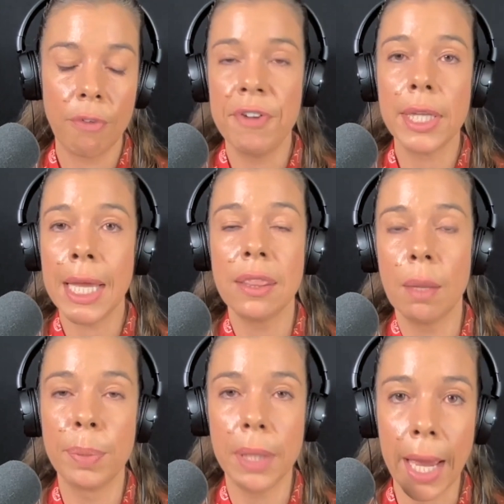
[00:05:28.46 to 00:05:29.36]
or fill
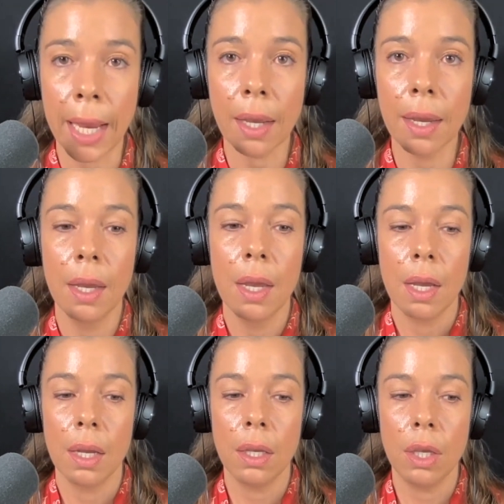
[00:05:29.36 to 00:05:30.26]
in the blank,
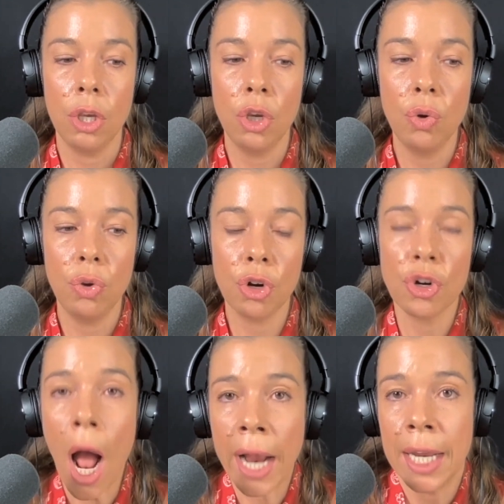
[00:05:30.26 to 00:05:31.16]

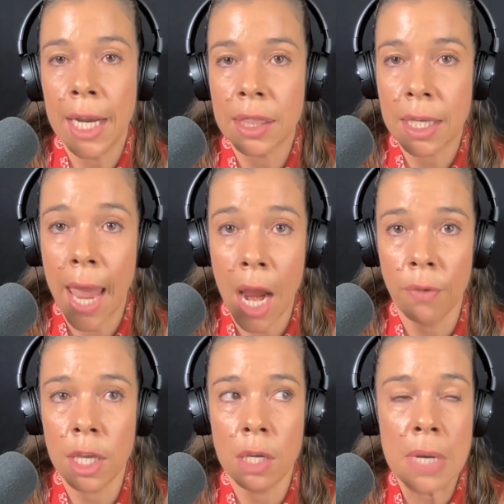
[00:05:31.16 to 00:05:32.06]
you're not going to get the
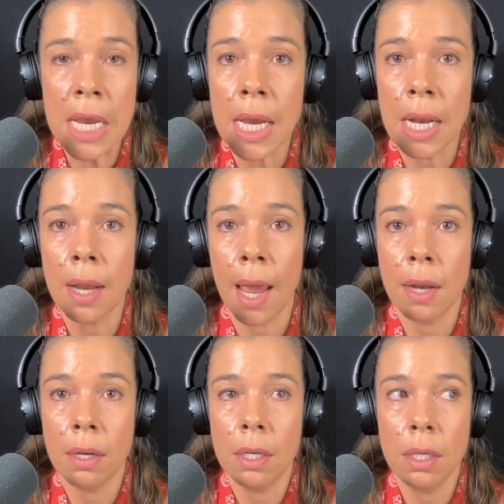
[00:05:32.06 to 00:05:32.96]
care that you need
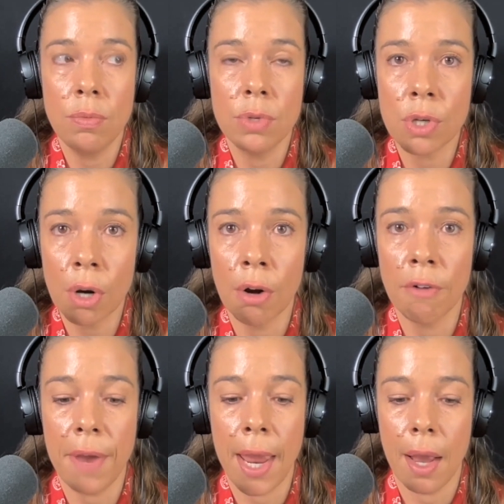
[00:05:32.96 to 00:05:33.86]
and you
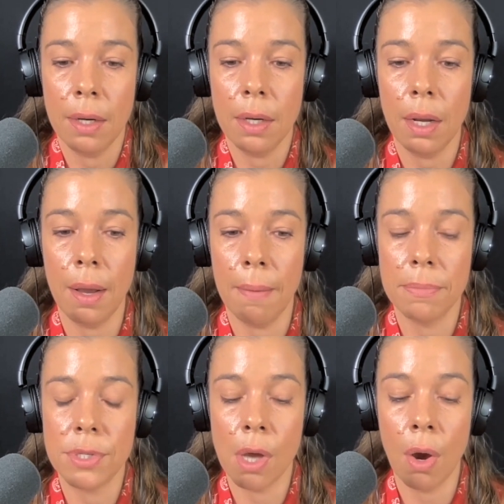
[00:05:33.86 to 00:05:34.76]
deserve. And
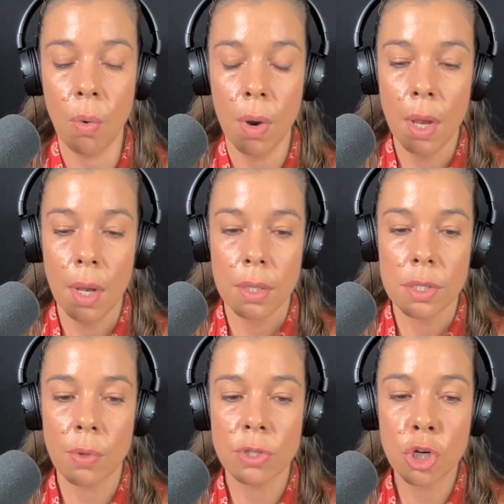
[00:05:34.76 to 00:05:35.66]
so
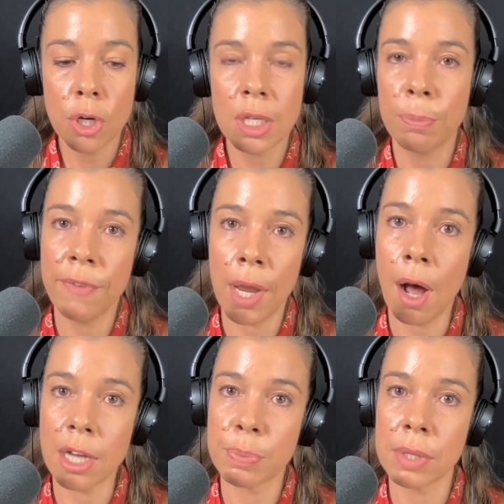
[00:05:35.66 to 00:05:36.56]
it's good to
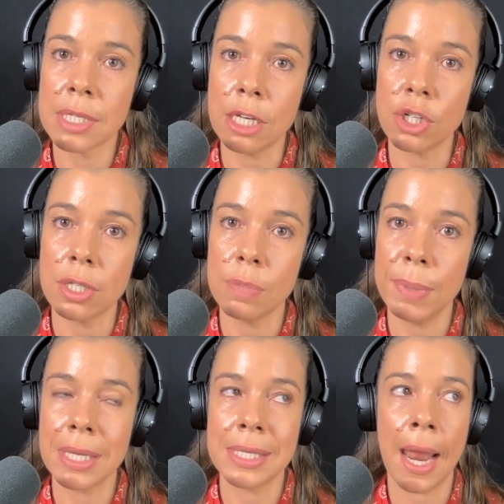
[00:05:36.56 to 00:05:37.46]
prevent
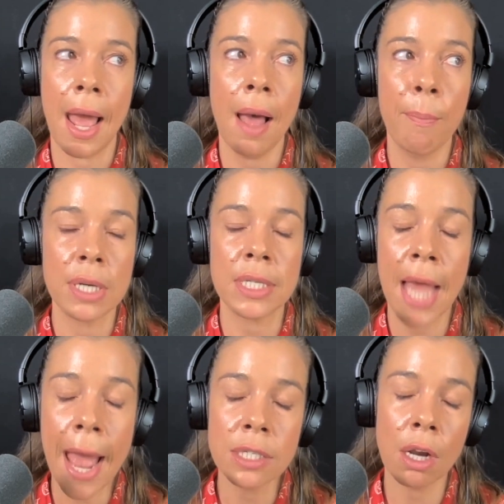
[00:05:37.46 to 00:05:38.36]
hospitalizations, because that
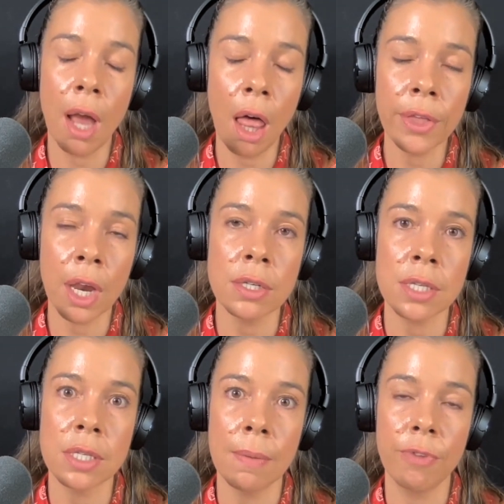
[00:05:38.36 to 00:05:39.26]
protects our
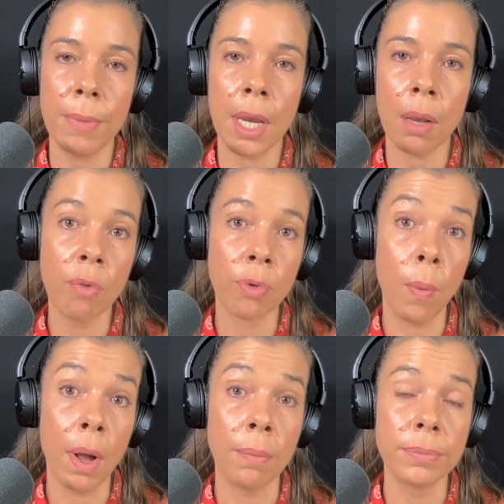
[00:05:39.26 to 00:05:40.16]
healthcare system from being
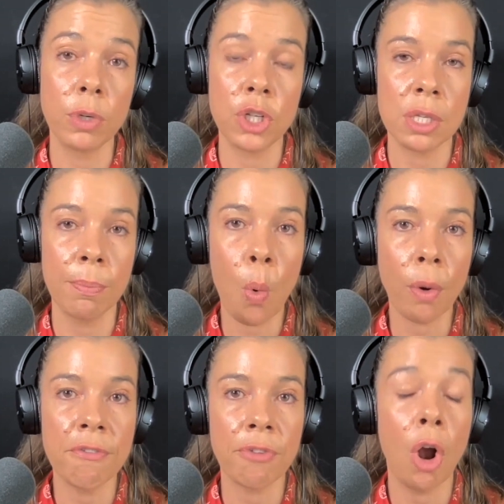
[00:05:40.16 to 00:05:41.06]
overwhelmed, which is
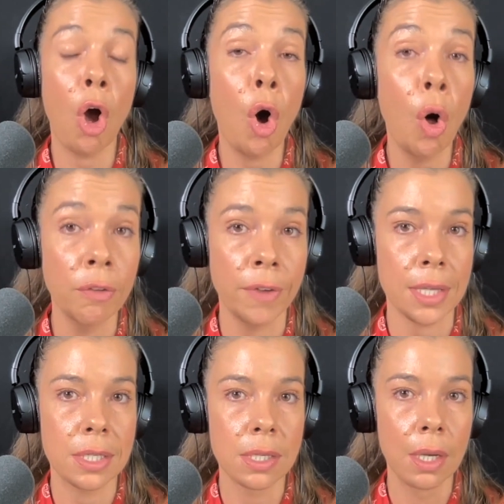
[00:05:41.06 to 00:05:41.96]
important for all of
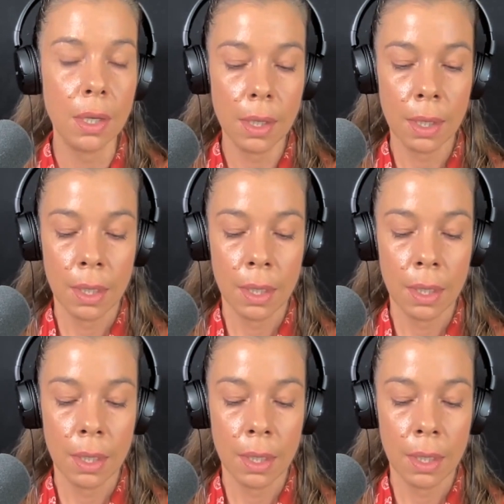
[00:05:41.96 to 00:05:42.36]
us.